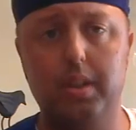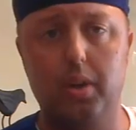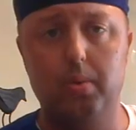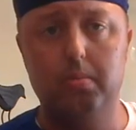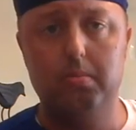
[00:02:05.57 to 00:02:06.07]
you
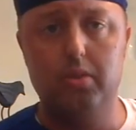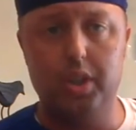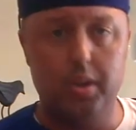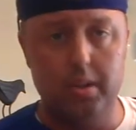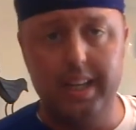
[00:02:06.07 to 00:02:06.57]
know,
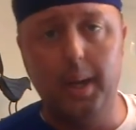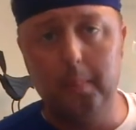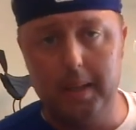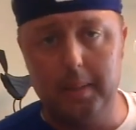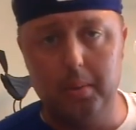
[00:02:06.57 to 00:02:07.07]
generally
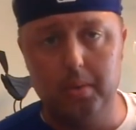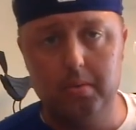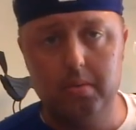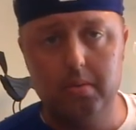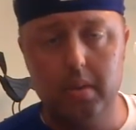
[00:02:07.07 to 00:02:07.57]
help people,
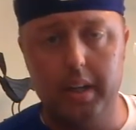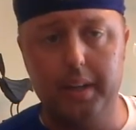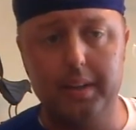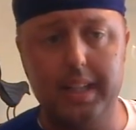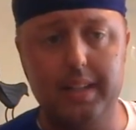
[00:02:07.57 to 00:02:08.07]

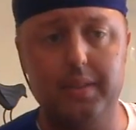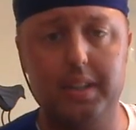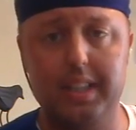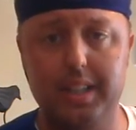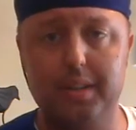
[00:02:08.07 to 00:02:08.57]
even
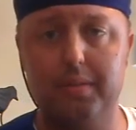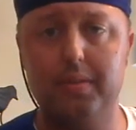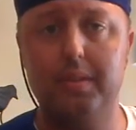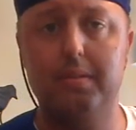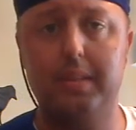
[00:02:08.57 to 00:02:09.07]
if
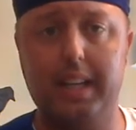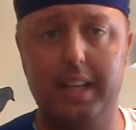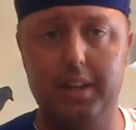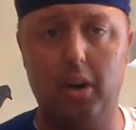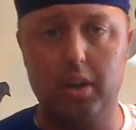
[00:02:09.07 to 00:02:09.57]

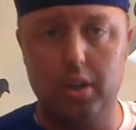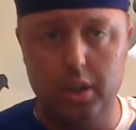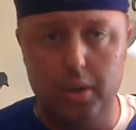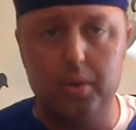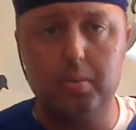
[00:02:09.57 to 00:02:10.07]
they are
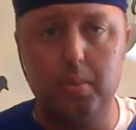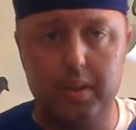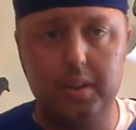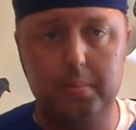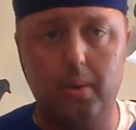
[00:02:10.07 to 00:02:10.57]
close
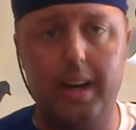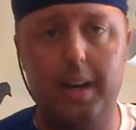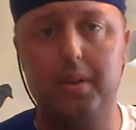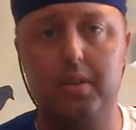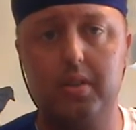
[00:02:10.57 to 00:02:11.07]
within the
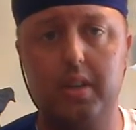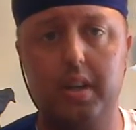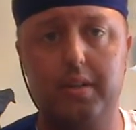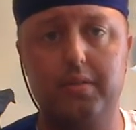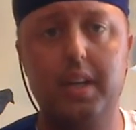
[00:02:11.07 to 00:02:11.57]
parameters
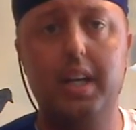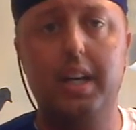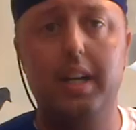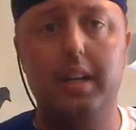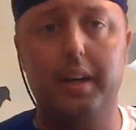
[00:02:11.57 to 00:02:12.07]
of
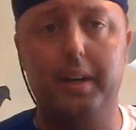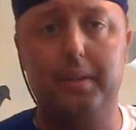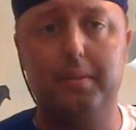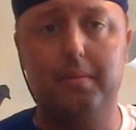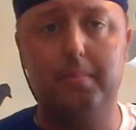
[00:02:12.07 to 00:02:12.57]

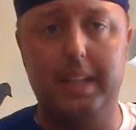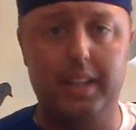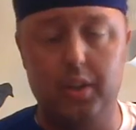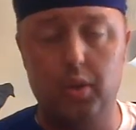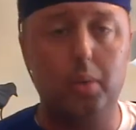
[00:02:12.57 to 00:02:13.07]
being
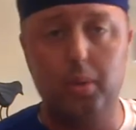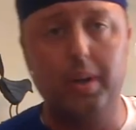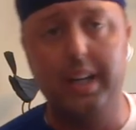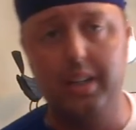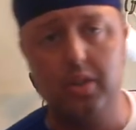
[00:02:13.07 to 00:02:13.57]
in the normal
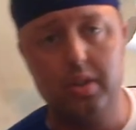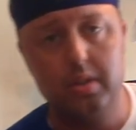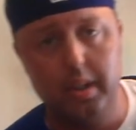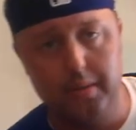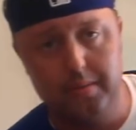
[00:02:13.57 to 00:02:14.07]
range
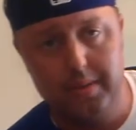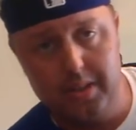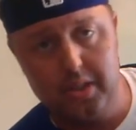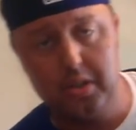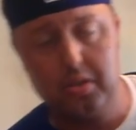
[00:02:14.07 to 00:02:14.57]
of
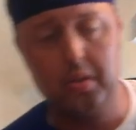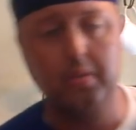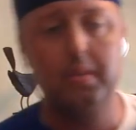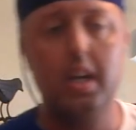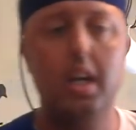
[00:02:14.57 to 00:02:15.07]
testosterone.
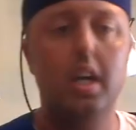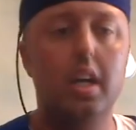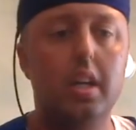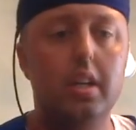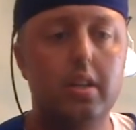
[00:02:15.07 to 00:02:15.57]

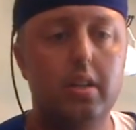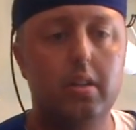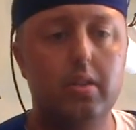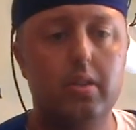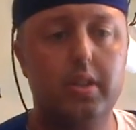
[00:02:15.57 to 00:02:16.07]

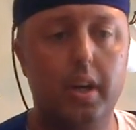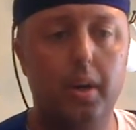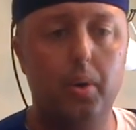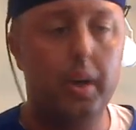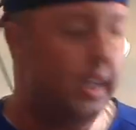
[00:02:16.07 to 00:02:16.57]

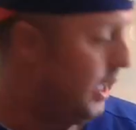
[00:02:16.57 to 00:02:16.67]
So